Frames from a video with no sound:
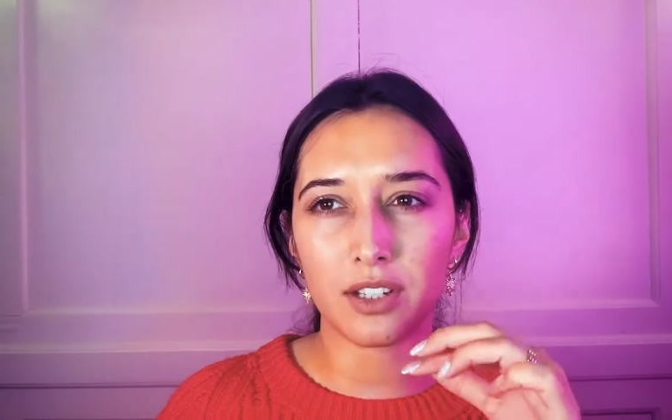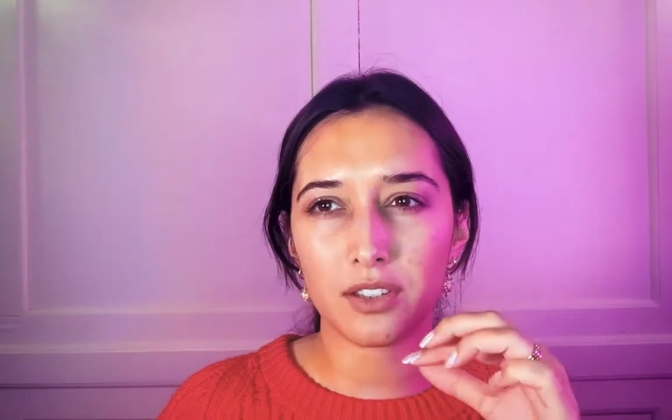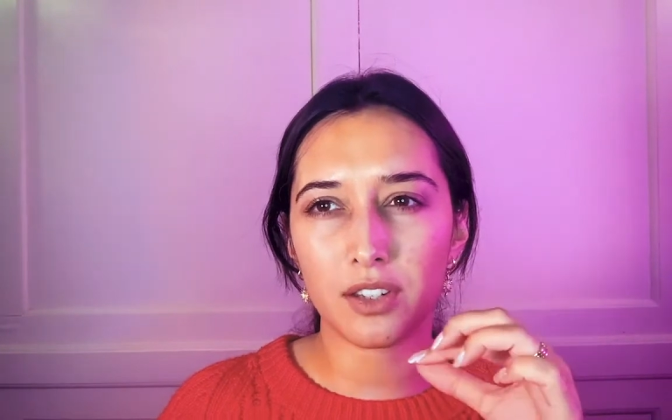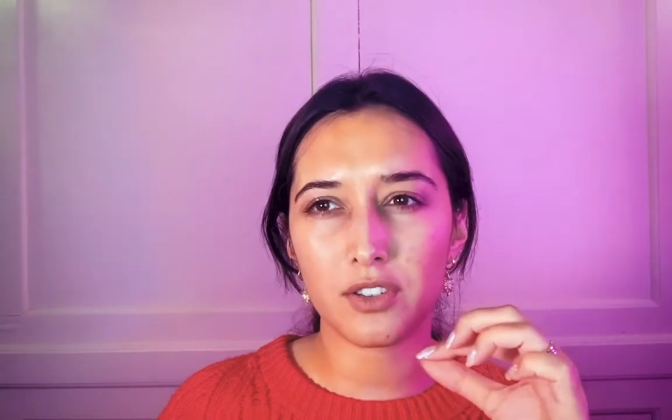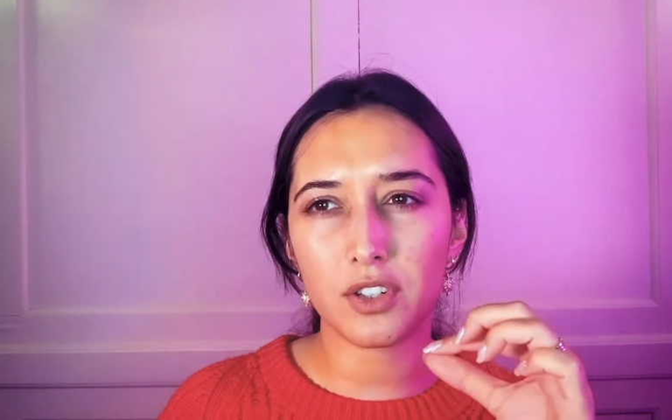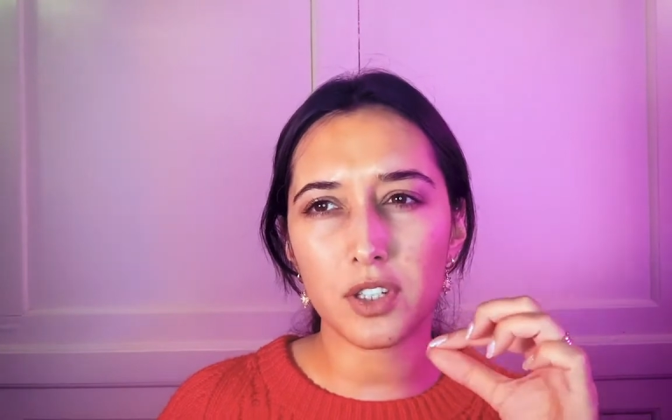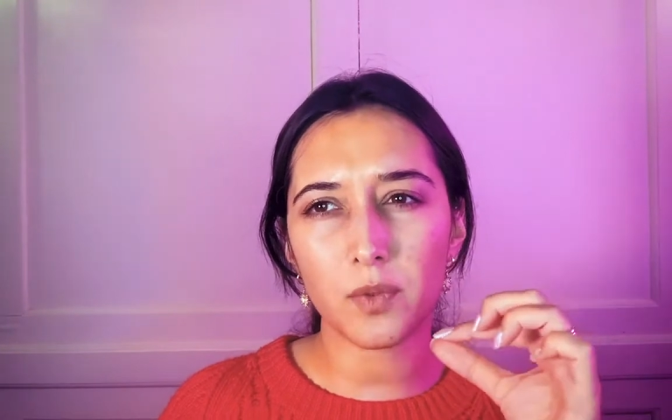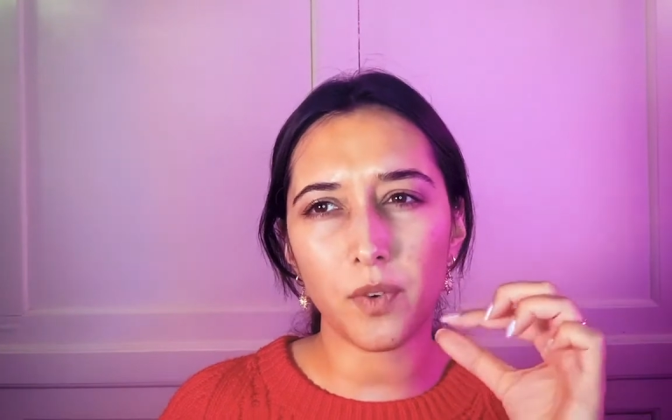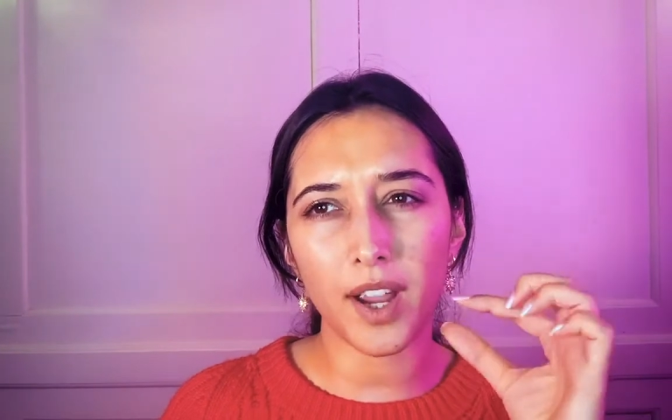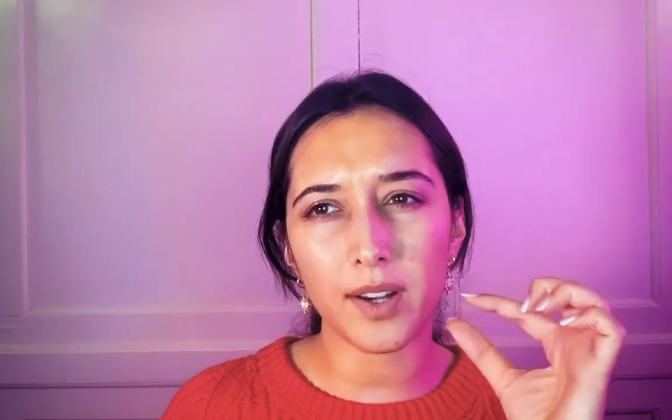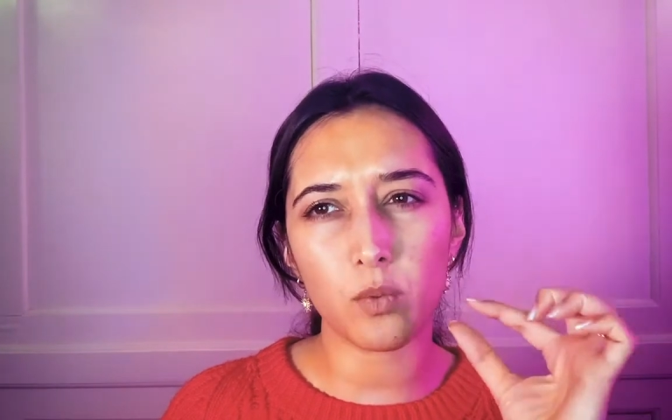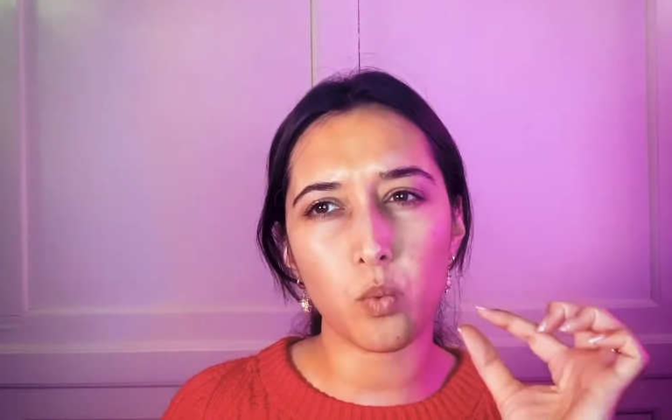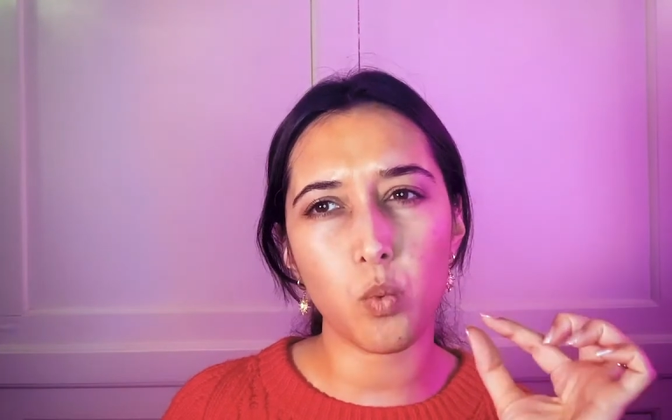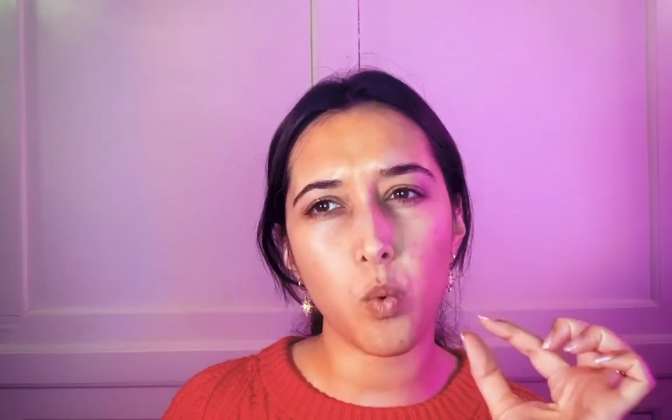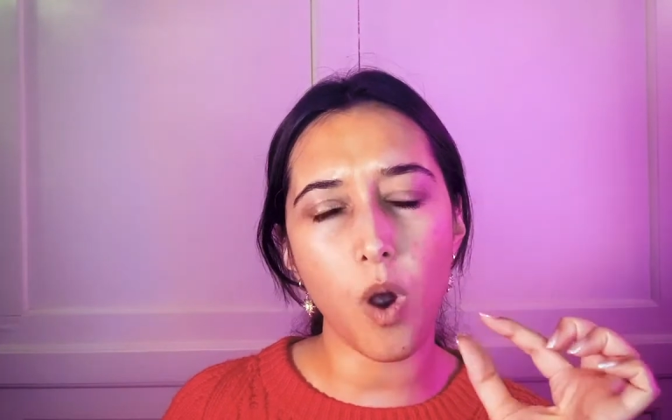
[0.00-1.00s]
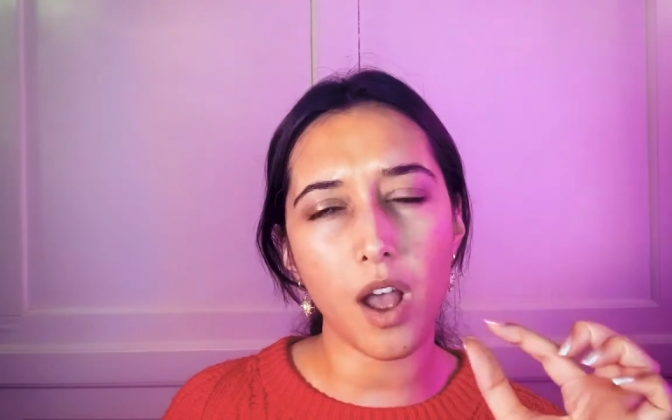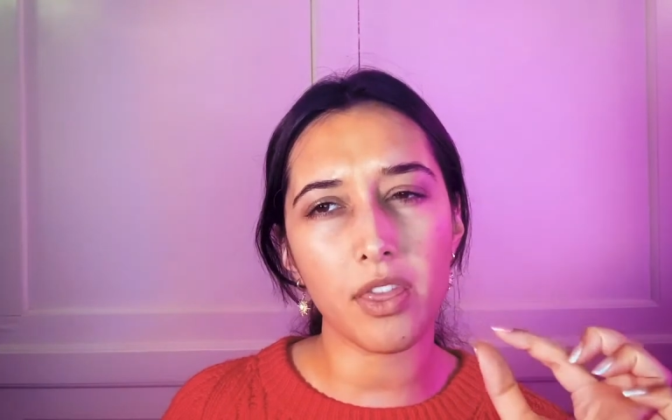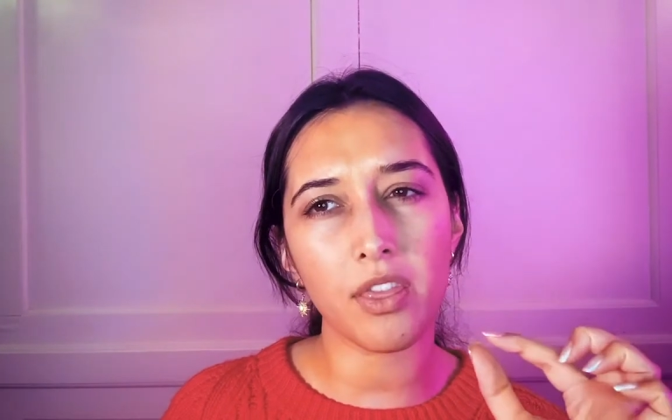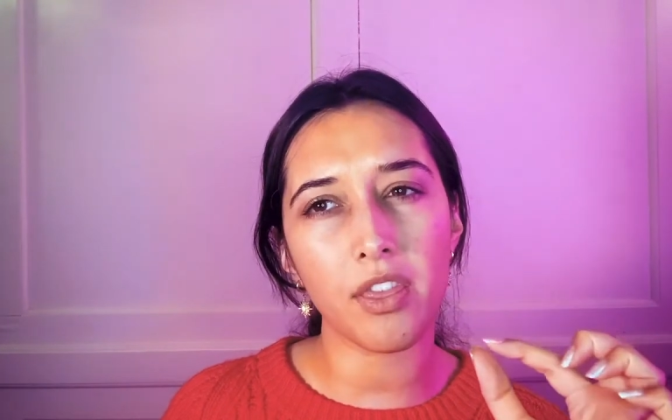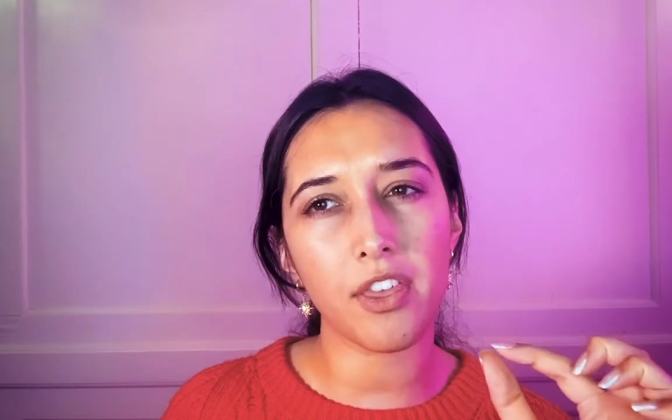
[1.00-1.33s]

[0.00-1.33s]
so just find one